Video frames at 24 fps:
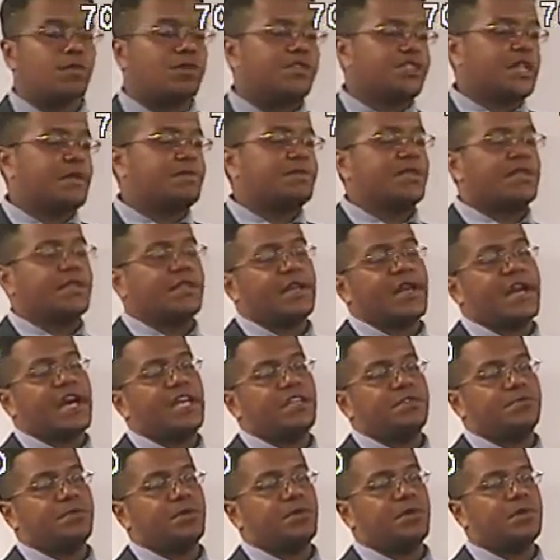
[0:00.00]
reception of the
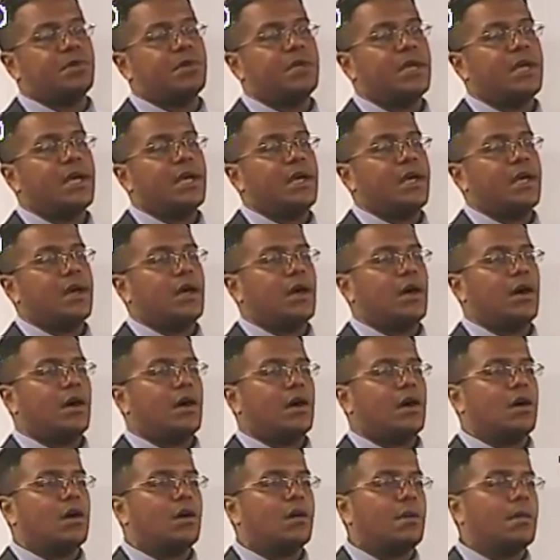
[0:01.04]
gospel,
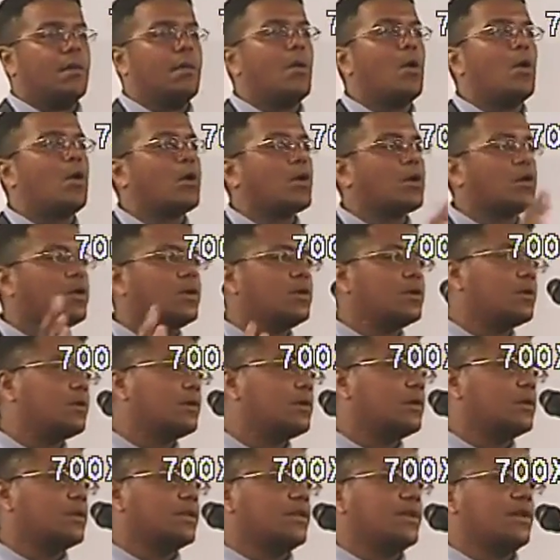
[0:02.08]
are moral.
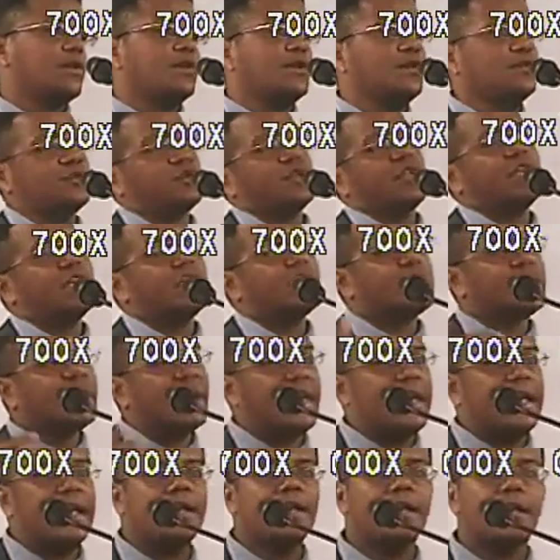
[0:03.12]
They're usually
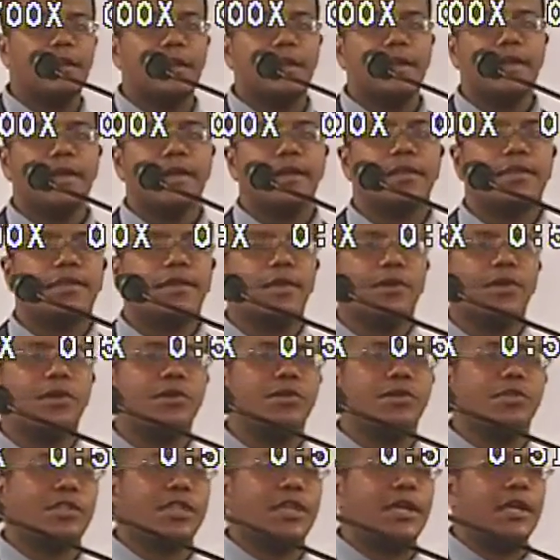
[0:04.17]
clean. They're
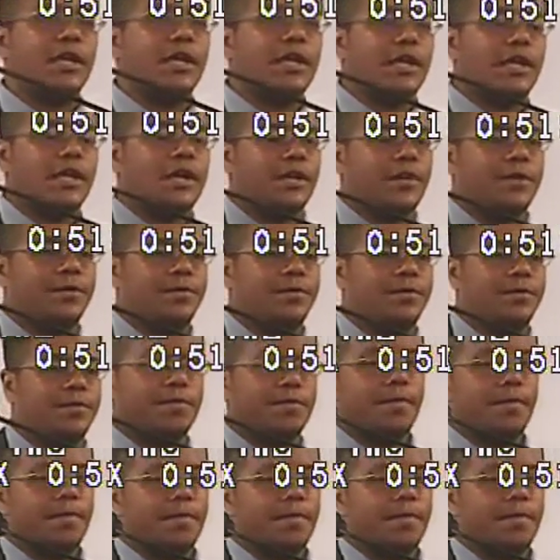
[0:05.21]
usually, um,